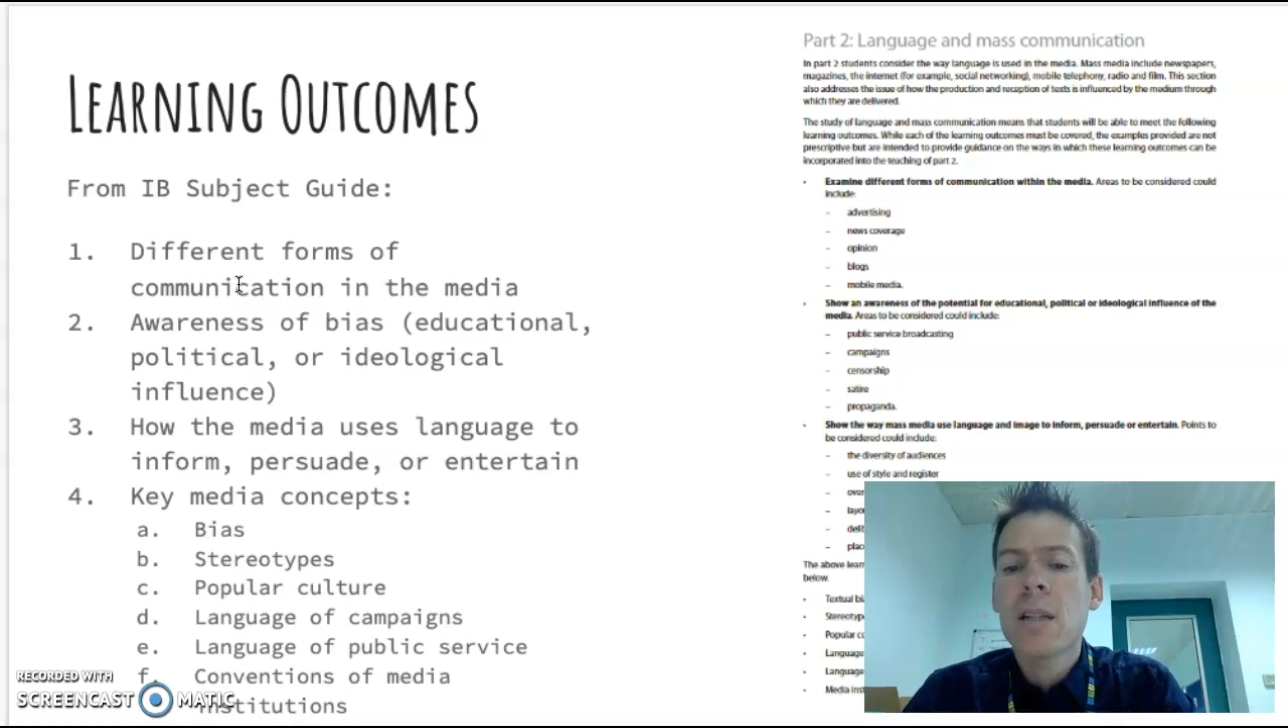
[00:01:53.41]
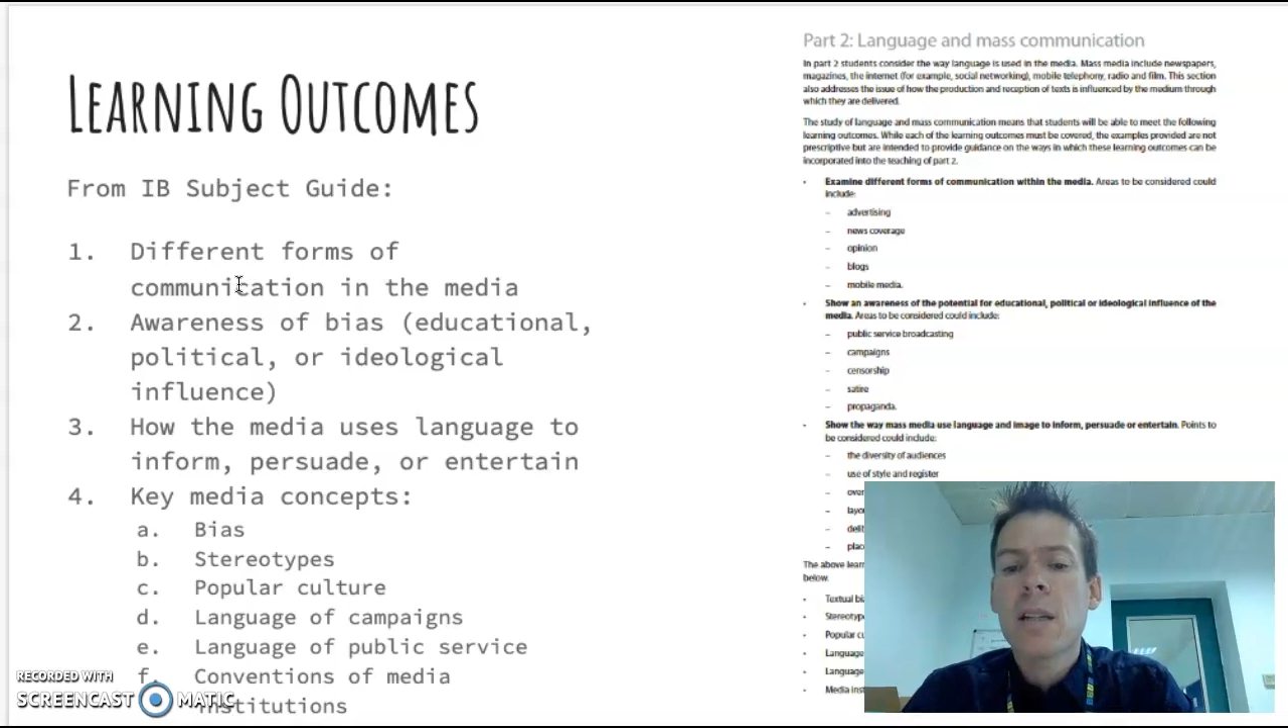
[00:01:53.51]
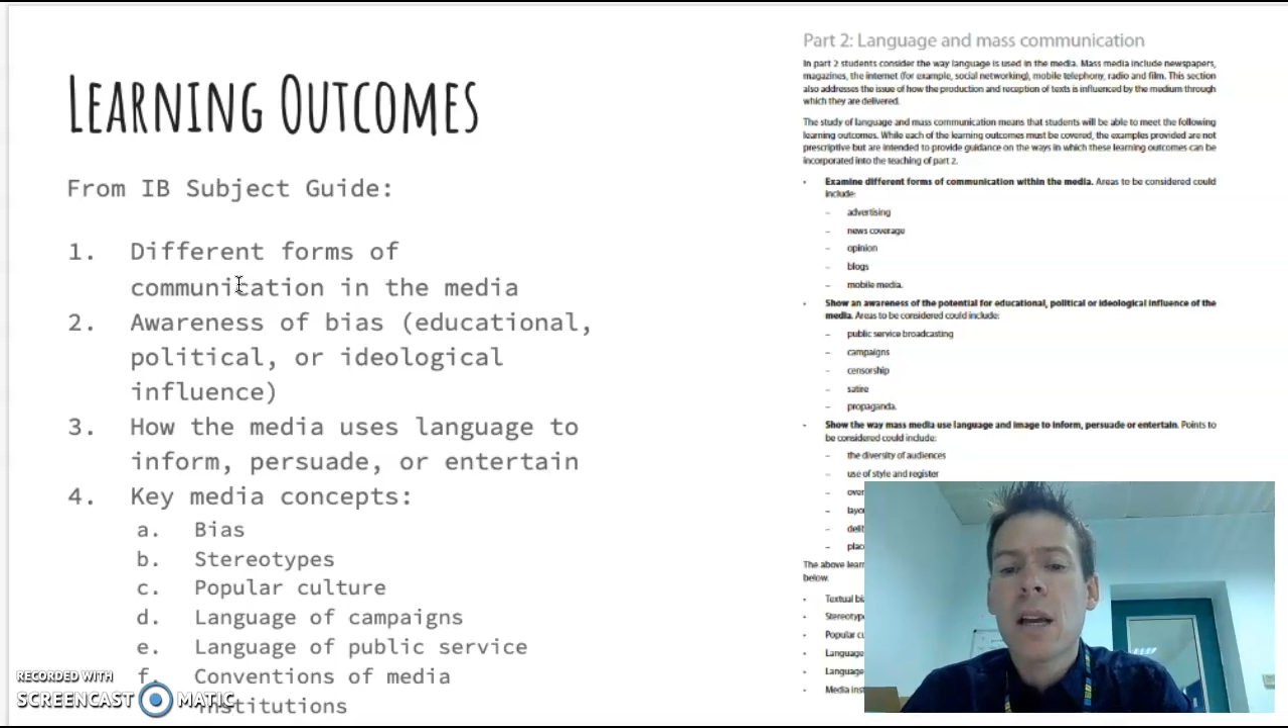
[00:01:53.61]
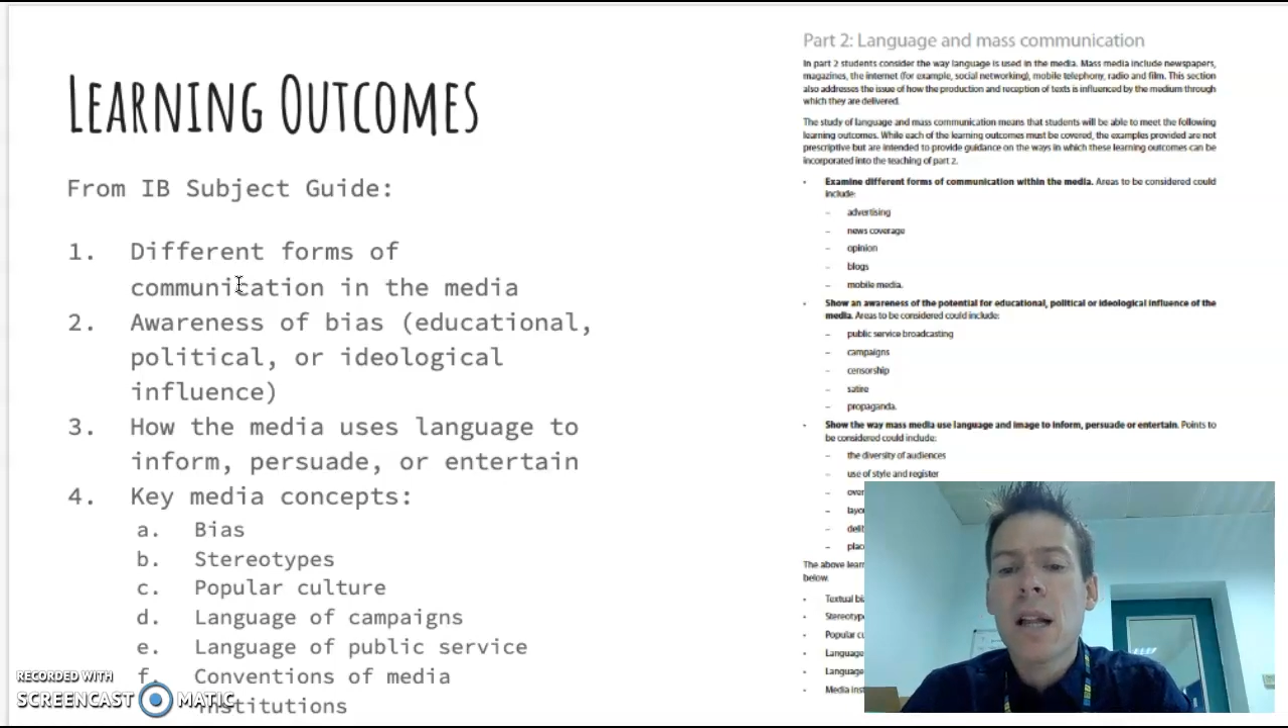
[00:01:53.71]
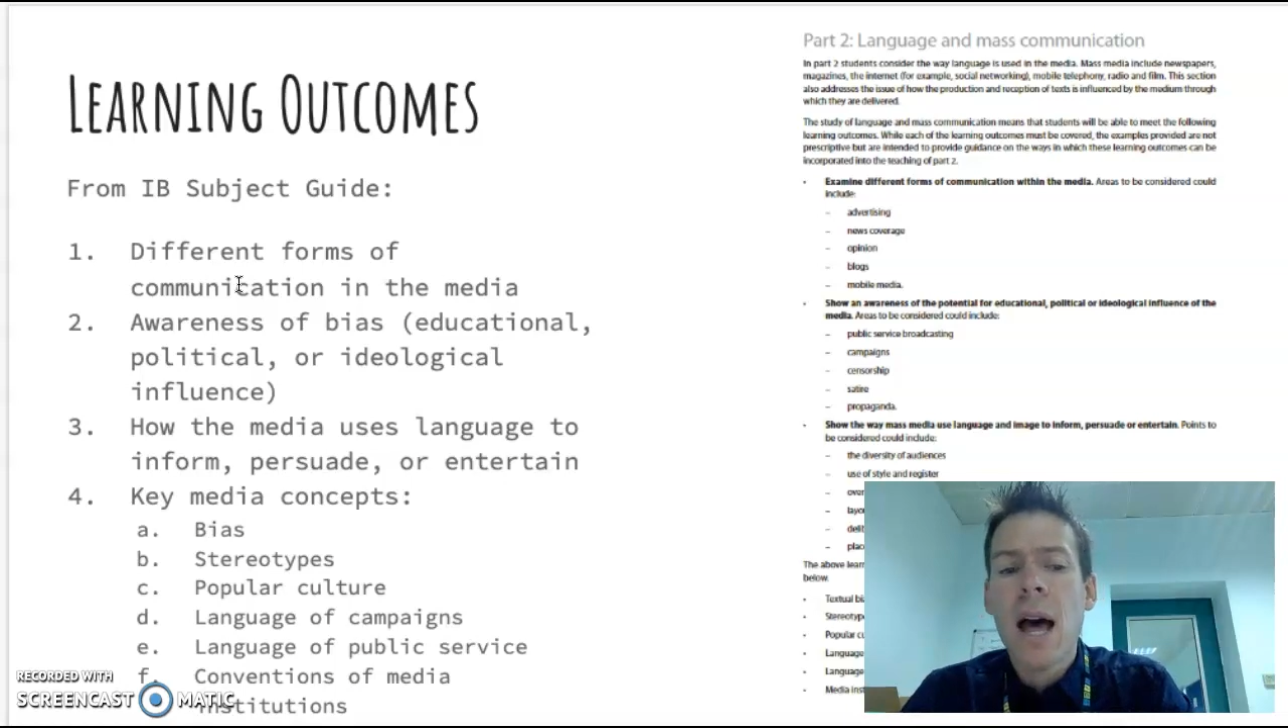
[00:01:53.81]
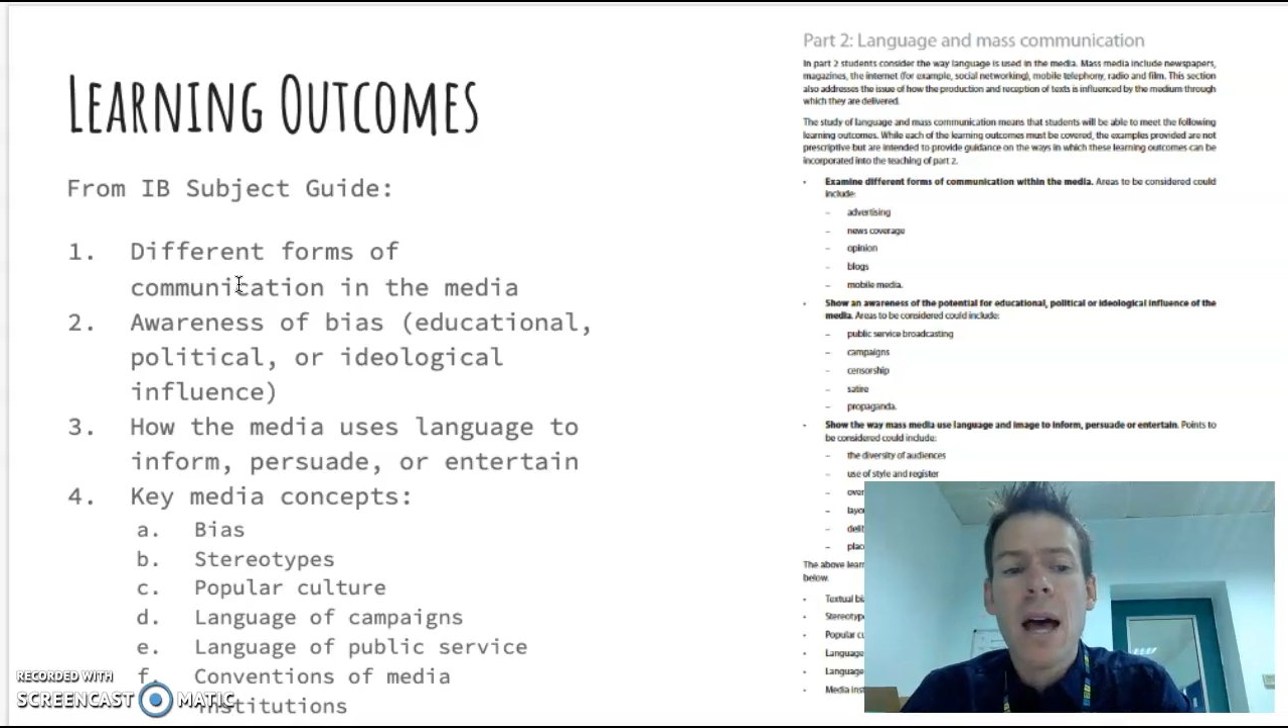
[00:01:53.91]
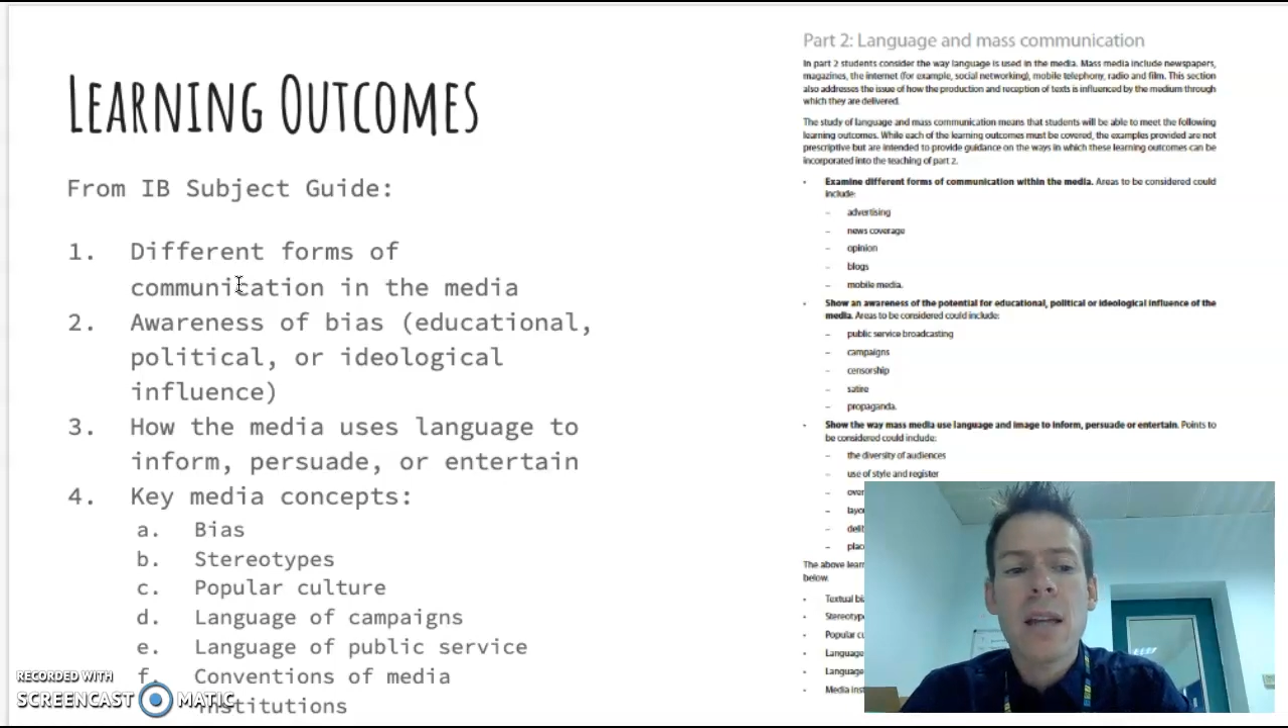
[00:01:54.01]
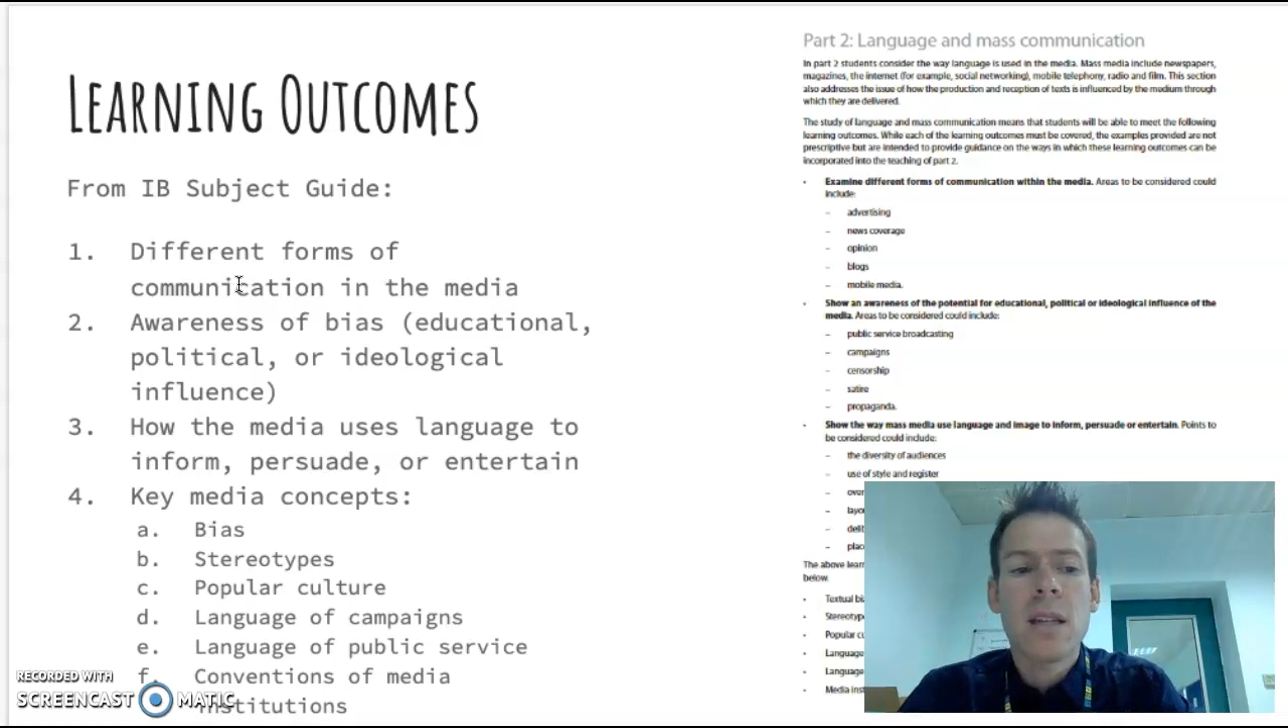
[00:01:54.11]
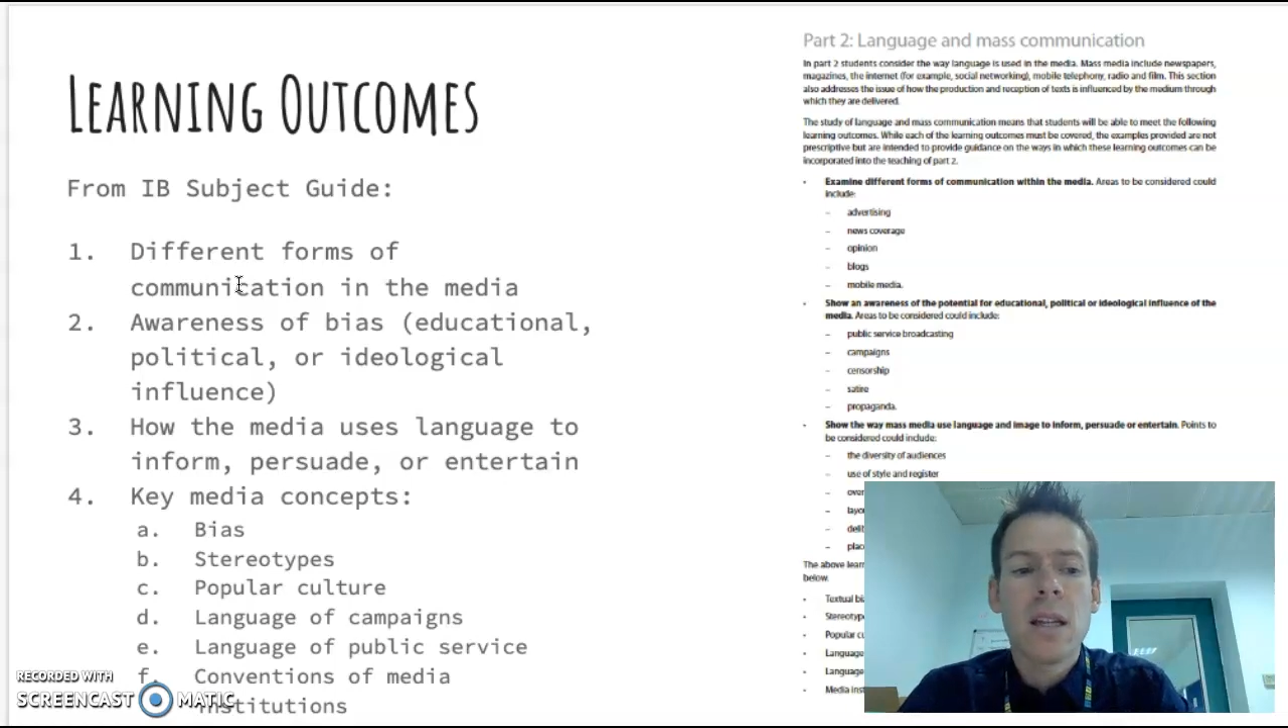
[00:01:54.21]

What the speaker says: to the class